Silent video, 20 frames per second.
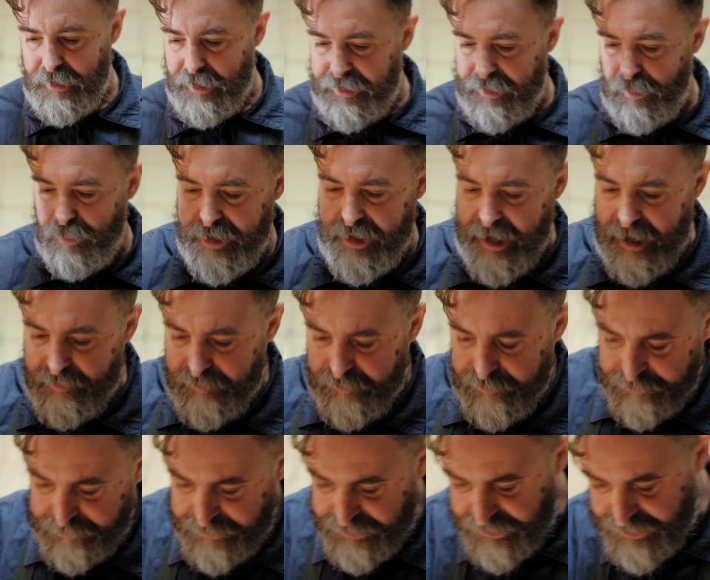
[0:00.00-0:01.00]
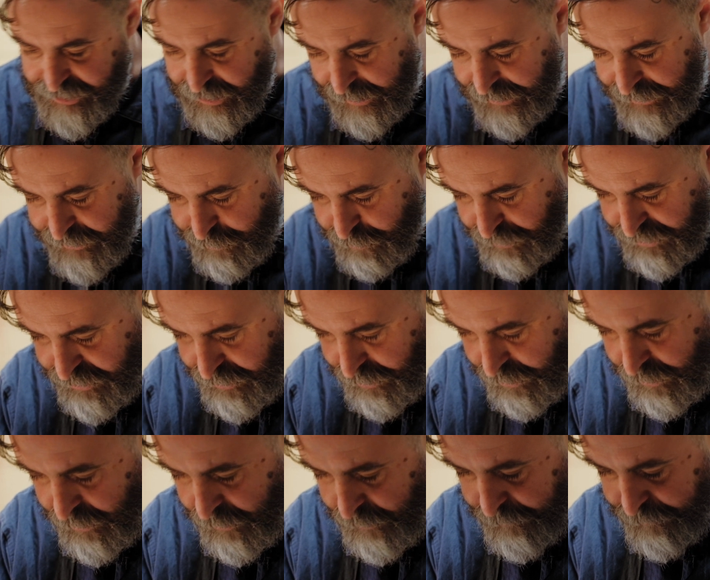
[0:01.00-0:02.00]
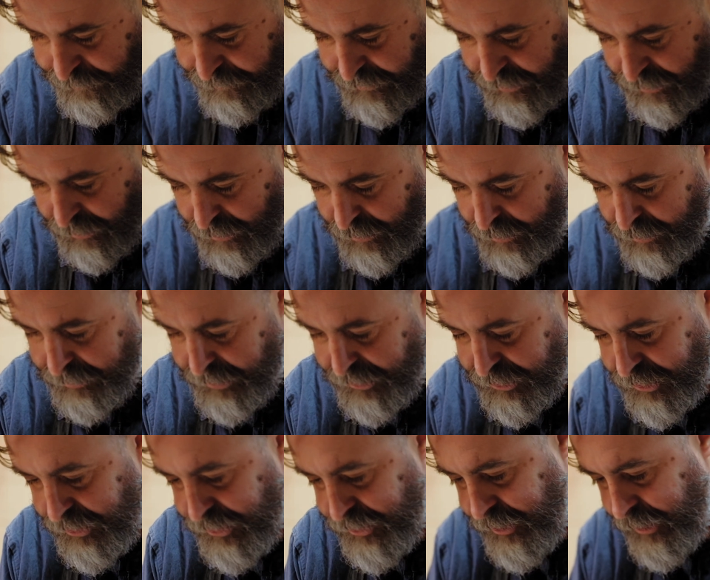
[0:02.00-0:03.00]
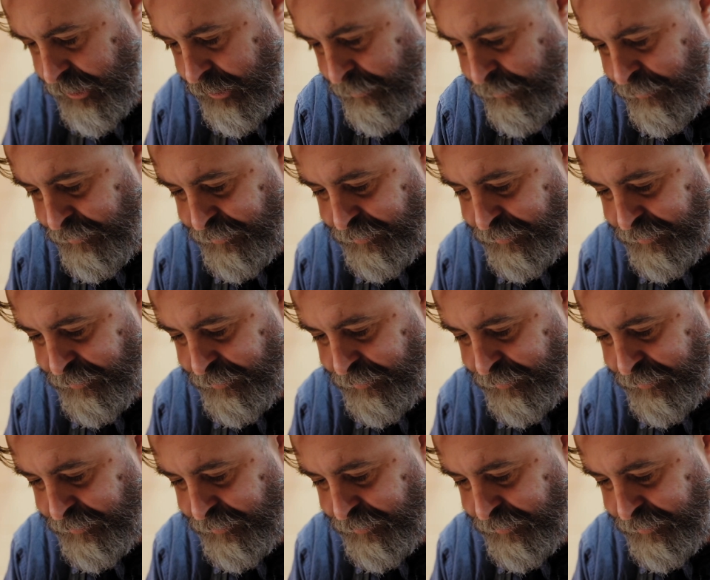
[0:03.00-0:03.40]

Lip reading: Then we have these guys, this is a